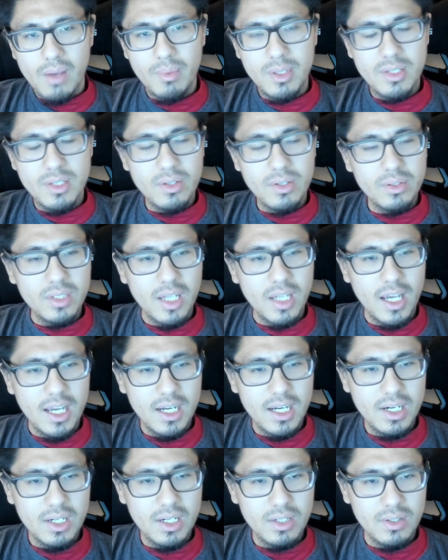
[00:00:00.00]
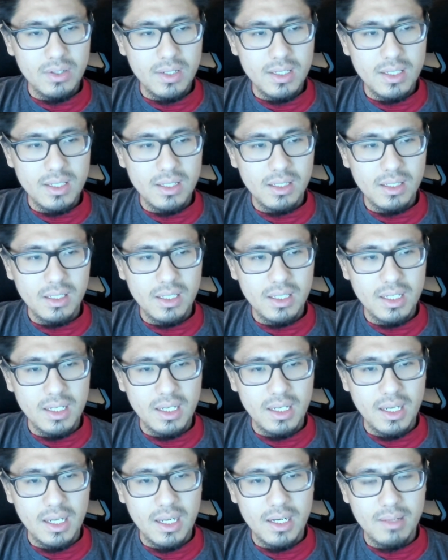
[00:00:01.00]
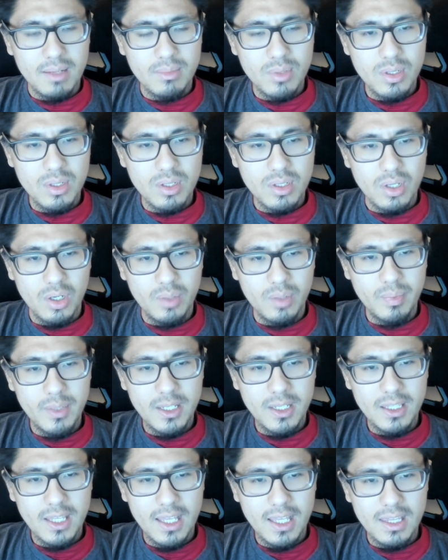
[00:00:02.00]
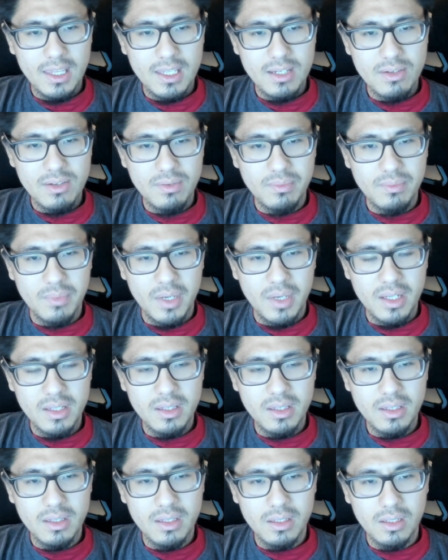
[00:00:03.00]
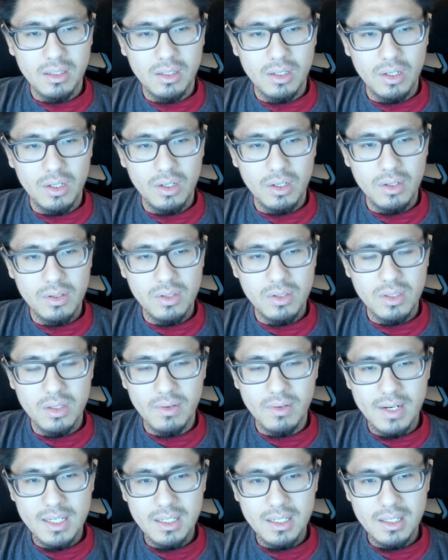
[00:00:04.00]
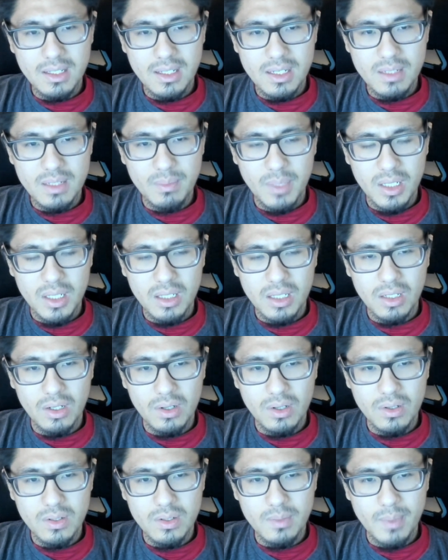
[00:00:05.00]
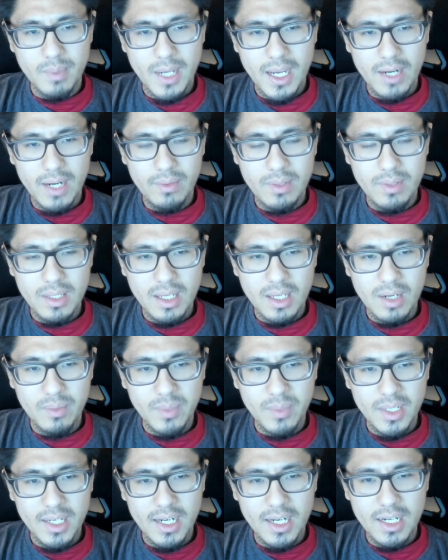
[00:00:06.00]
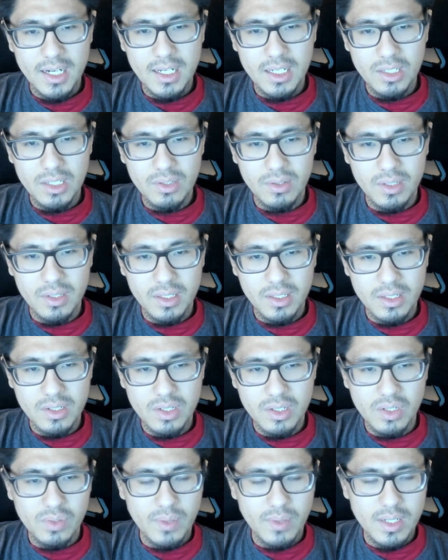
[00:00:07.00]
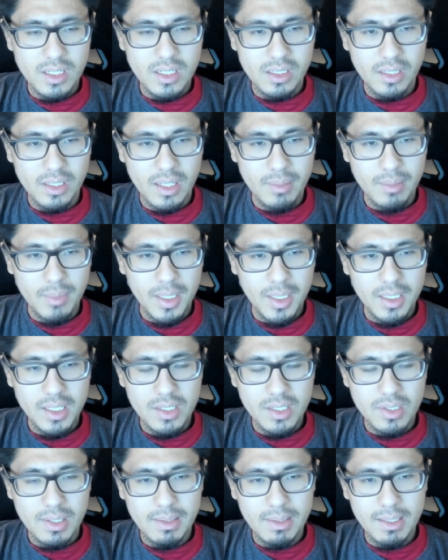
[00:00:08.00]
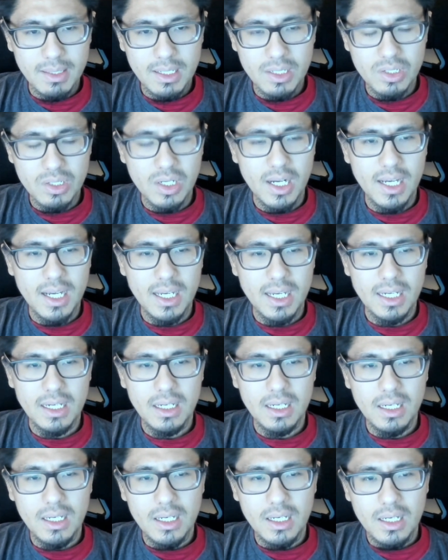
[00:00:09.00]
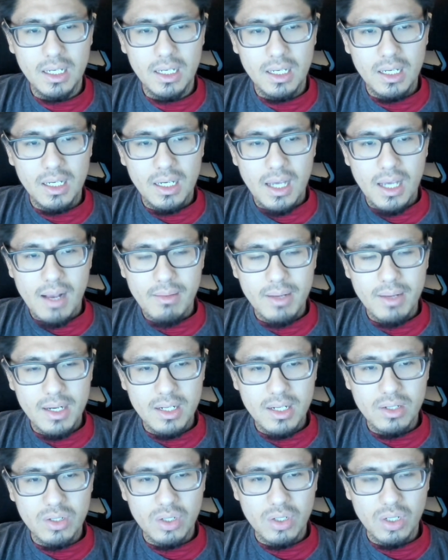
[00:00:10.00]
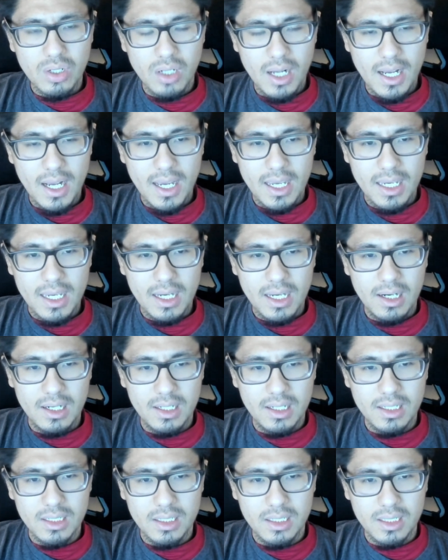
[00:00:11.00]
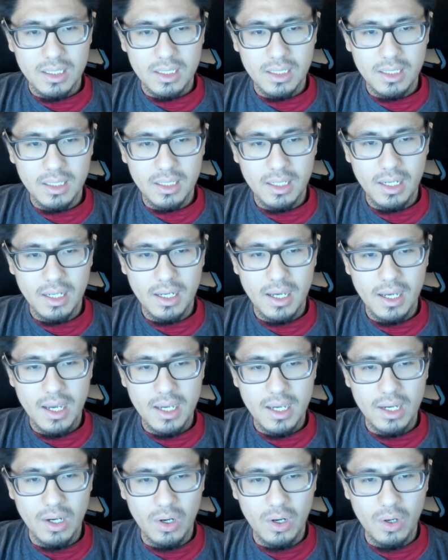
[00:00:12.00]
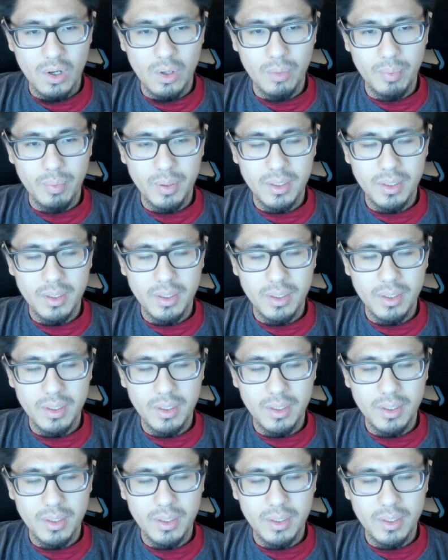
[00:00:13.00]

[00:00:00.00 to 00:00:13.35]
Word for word: been so tired recently, and I'm just hoping that this month goes, the rest of this month goes by without me getting into another situation like Monday. So I'm gonna try, I'm gonna try harder. I, I hope.